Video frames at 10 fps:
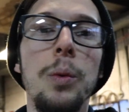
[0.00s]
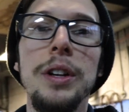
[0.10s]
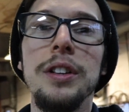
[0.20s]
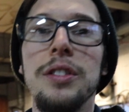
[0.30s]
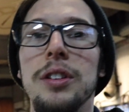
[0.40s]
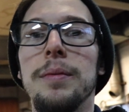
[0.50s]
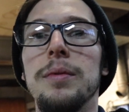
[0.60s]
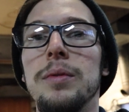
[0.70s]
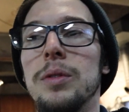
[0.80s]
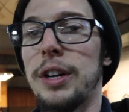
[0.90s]
We did
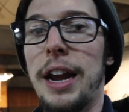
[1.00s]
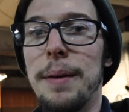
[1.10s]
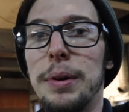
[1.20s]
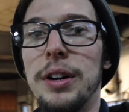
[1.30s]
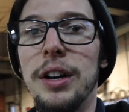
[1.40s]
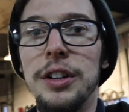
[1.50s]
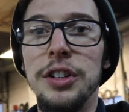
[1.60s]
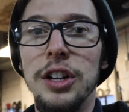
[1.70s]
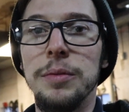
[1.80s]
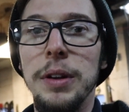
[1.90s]
some camber
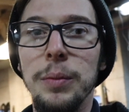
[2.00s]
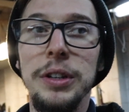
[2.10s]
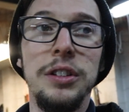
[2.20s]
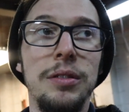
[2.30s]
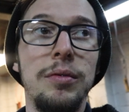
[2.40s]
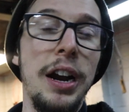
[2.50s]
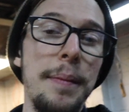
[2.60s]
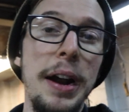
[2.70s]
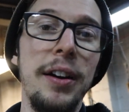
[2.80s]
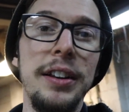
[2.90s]
adjustment, we did some
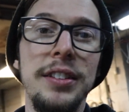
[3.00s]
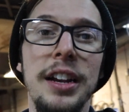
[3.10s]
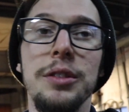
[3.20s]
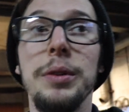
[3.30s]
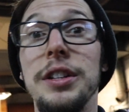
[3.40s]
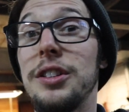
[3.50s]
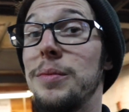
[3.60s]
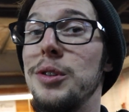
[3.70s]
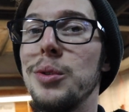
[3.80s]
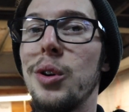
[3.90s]
ram air intakes, we did
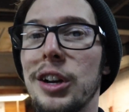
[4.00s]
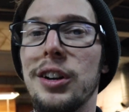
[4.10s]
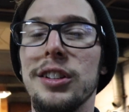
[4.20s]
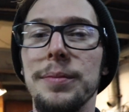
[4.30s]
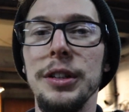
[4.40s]
some new custom